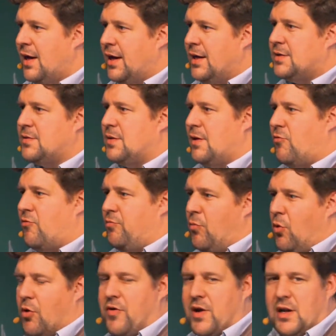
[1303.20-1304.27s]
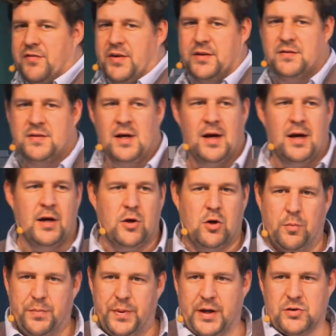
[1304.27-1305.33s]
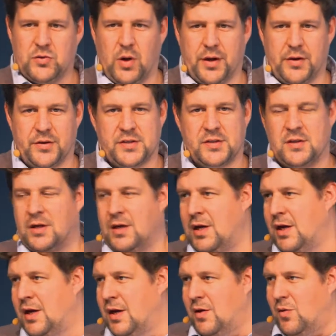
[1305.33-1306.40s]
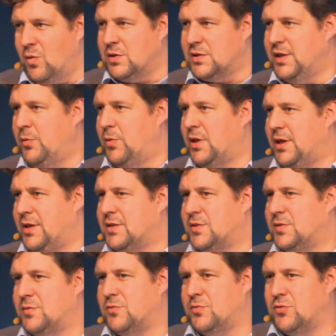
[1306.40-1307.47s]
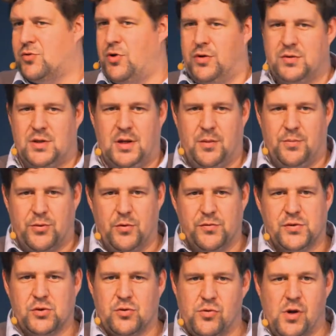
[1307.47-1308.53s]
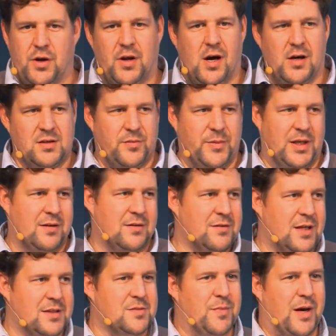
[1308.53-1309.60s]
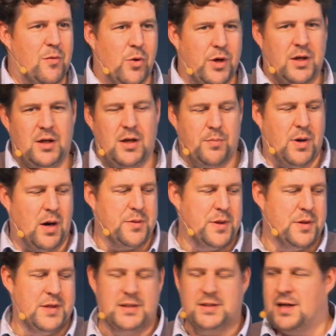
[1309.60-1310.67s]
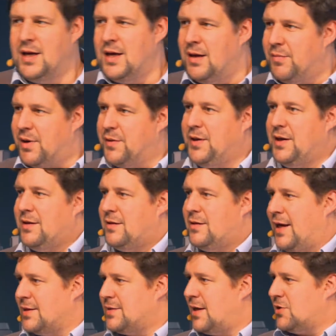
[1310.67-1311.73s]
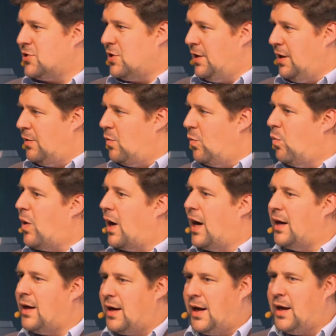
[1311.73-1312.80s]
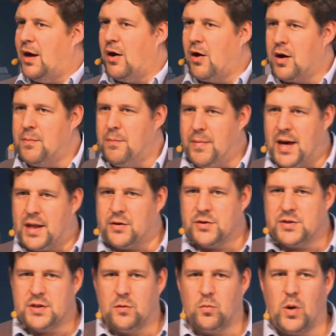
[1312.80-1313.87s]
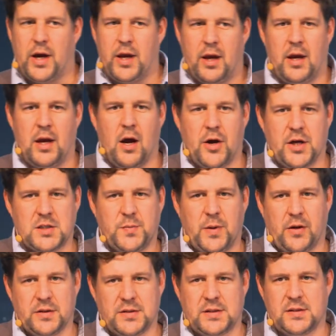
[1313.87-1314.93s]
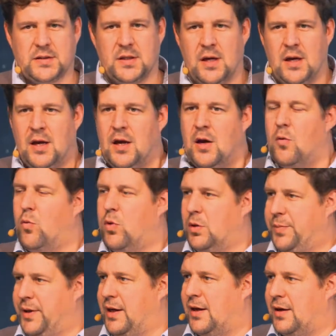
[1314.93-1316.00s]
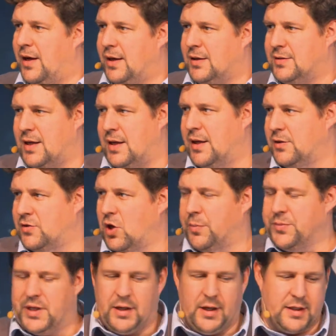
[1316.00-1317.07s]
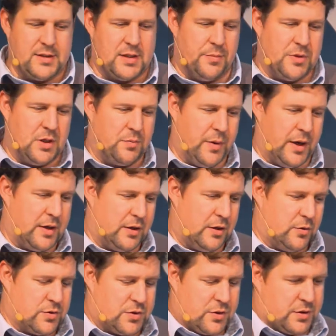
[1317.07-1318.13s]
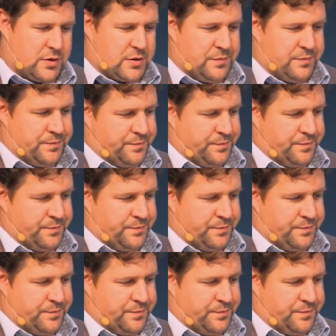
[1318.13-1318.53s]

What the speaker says: is more relevant compared to others. We'll see whether this proves true or not. I mean, that's my working hypothesis, but I think that's actually why AR matters and why AR experiences will be adopted and accepted by the users.